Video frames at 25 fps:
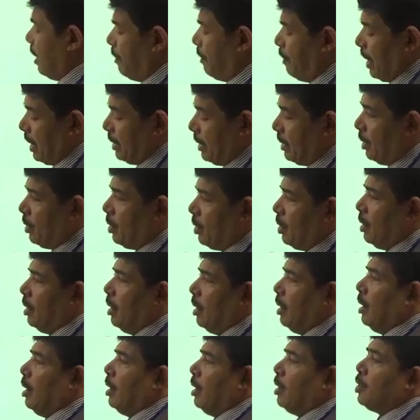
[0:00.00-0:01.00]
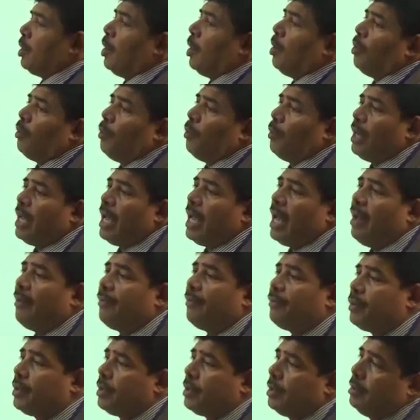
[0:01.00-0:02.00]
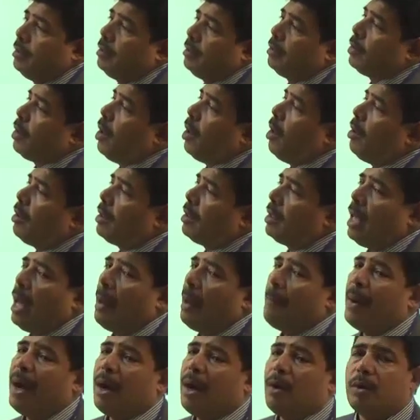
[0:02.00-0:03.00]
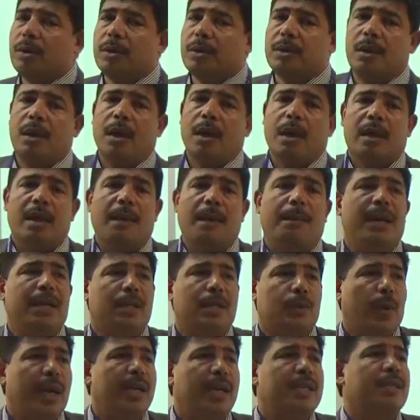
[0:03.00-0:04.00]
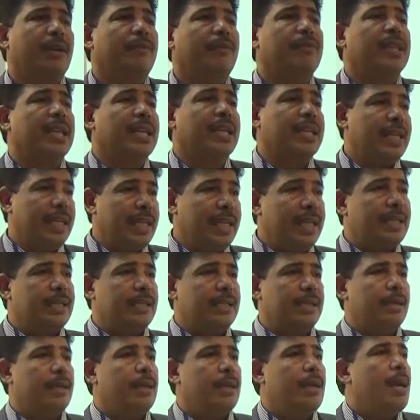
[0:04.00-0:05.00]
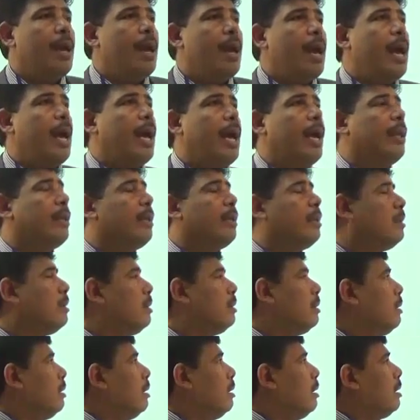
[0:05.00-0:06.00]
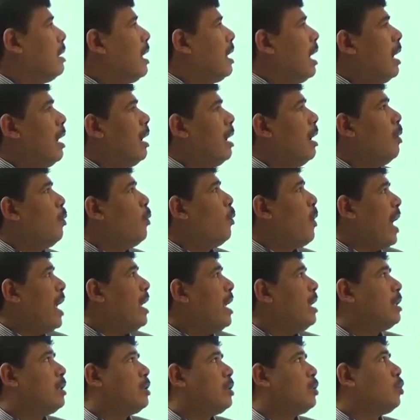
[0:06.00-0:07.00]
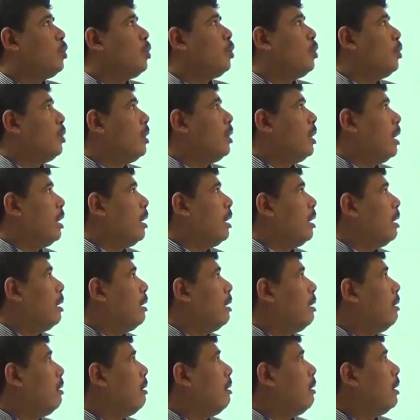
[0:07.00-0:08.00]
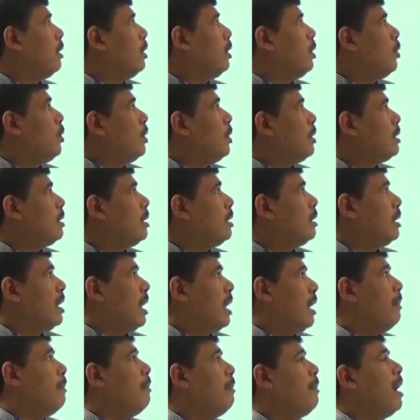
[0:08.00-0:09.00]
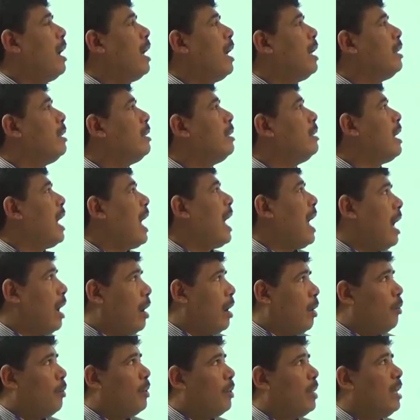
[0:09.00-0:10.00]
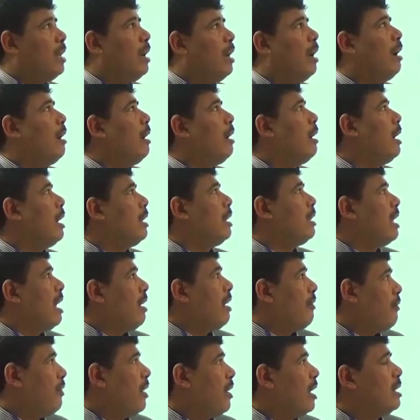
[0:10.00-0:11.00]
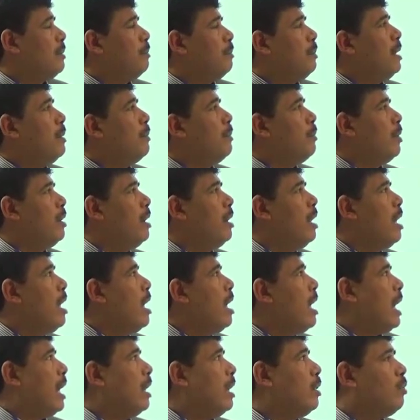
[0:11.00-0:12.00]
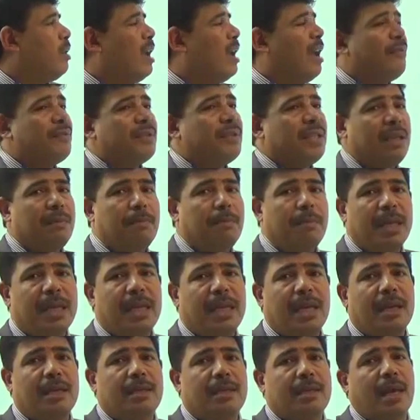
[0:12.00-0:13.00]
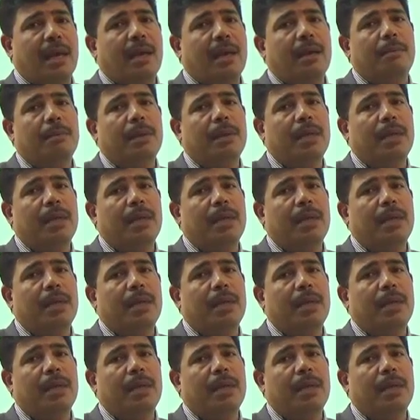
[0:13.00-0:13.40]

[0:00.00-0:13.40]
reading passage. So we have talked about the persuasive techniques and the ways to use them and how they affect people, and we have seen many